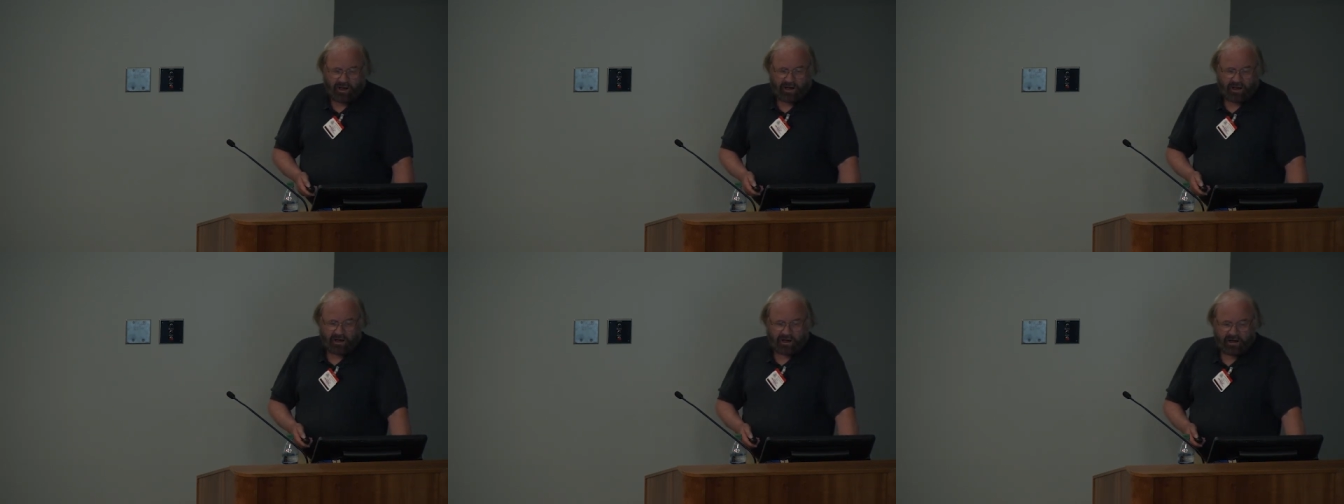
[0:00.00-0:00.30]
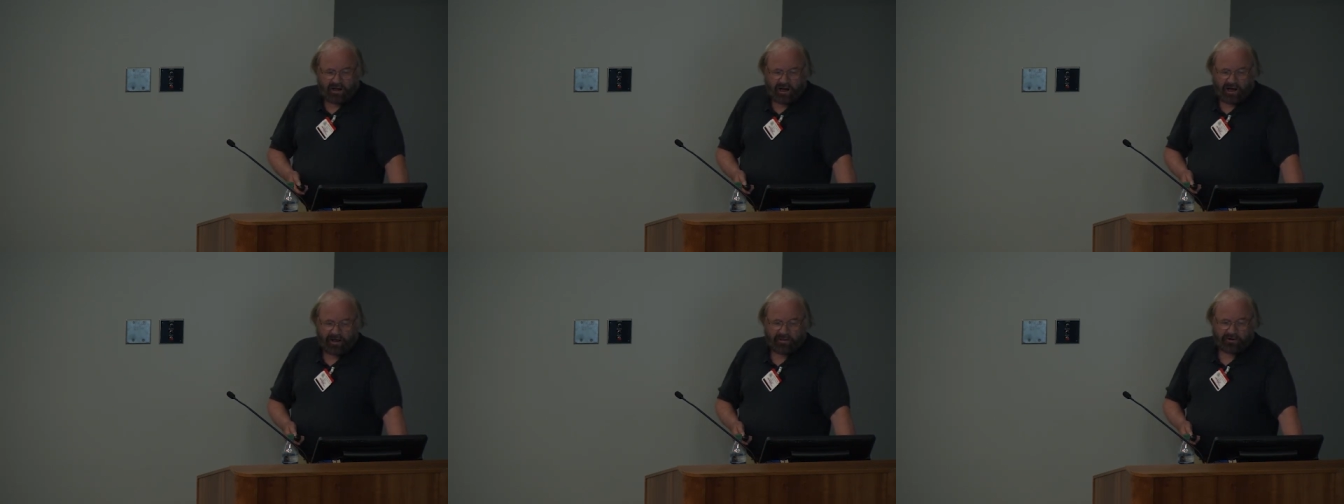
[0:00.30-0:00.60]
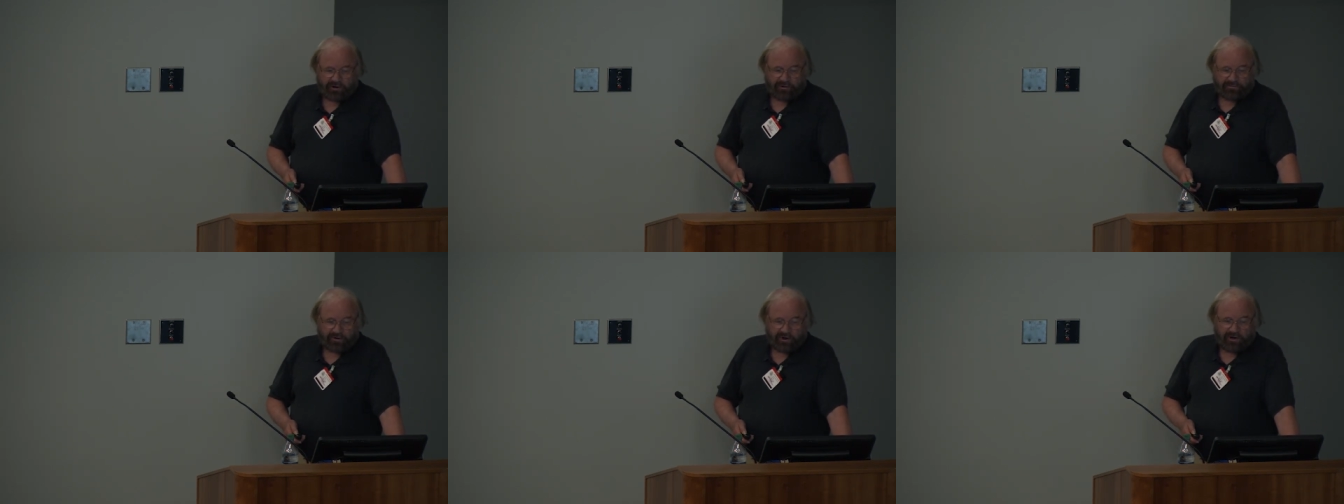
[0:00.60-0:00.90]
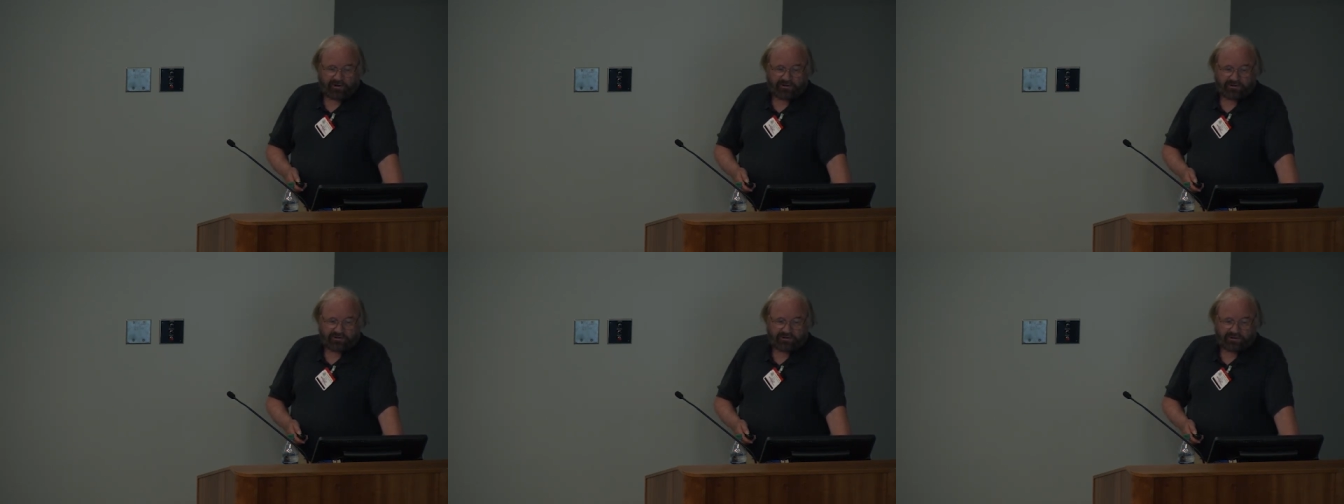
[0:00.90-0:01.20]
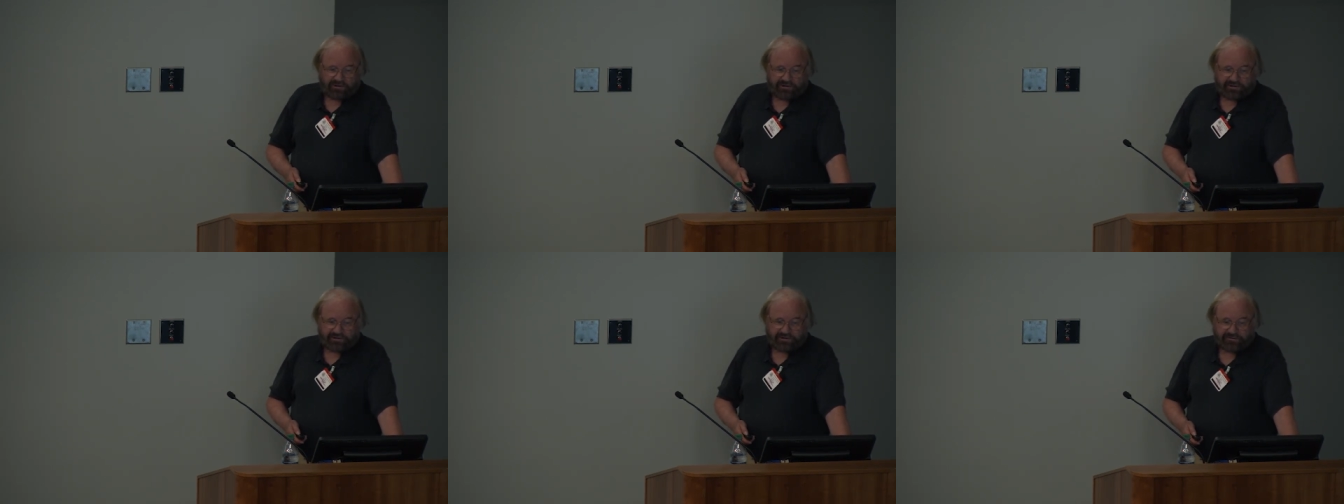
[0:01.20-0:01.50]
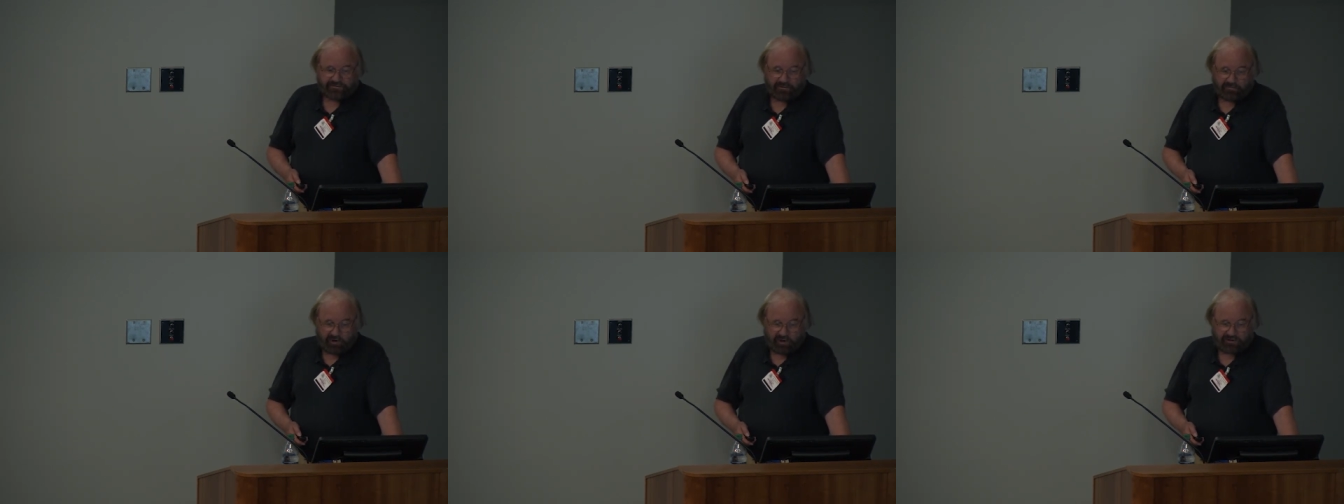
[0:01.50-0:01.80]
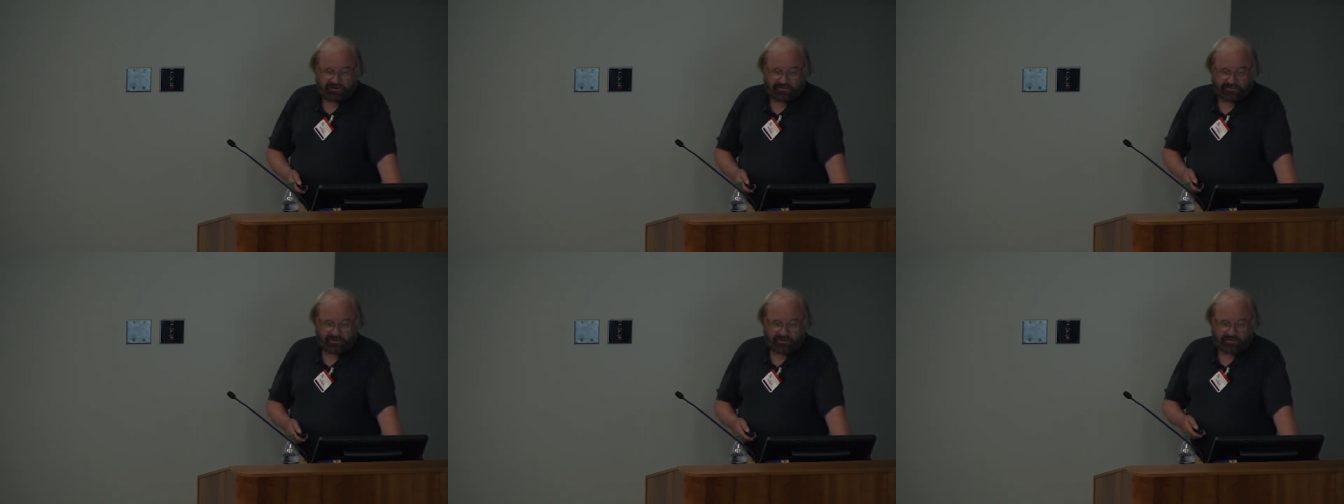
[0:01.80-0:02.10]
Uh, other advantages for
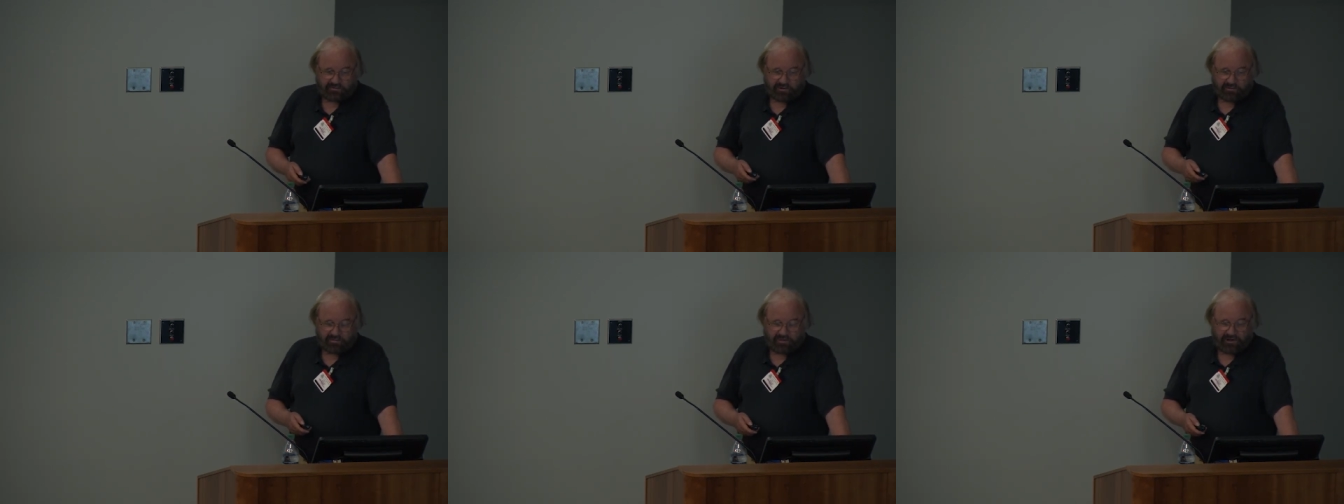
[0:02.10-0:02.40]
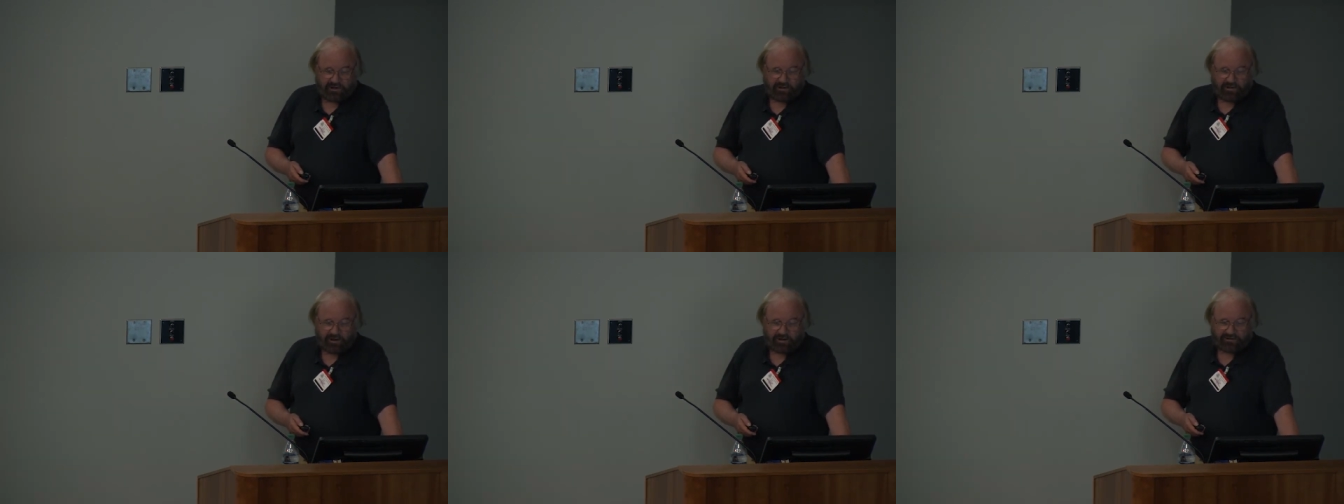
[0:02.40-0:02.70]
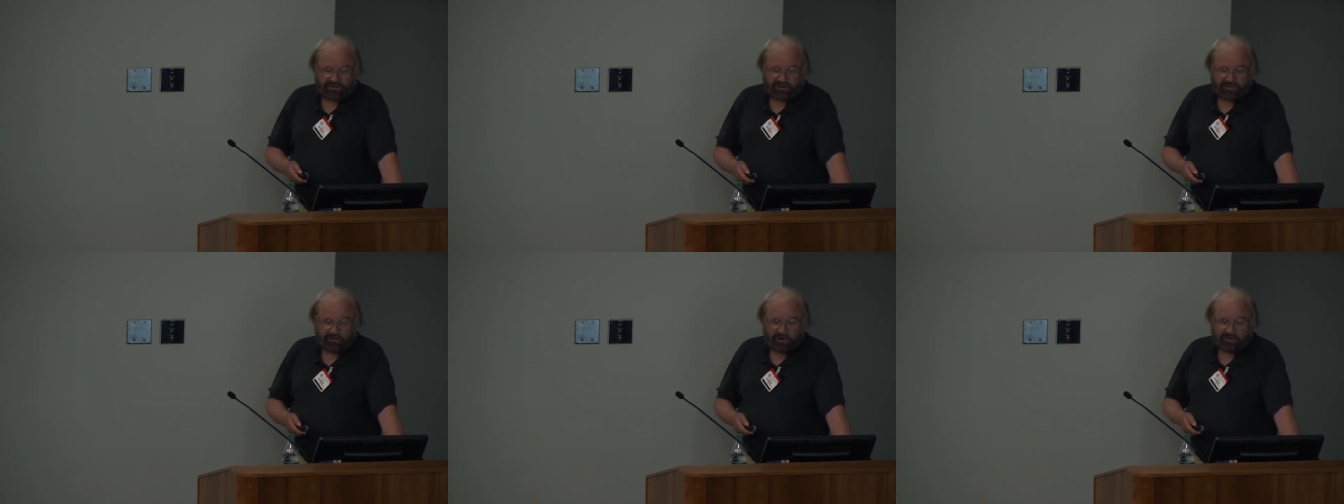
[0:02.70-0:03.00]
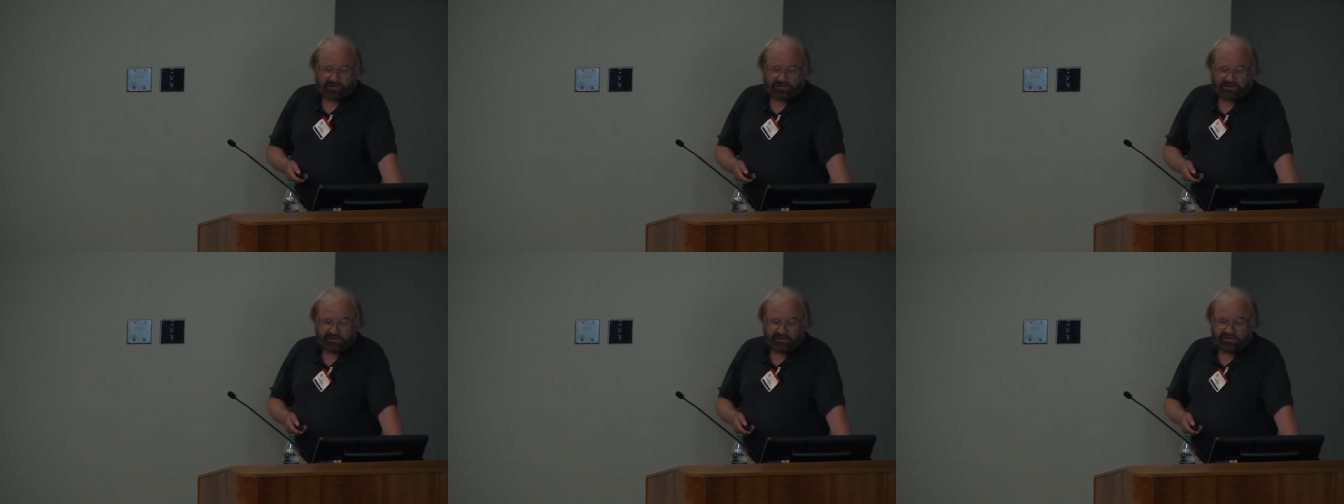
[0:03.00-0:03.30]
most of us would be that TBLT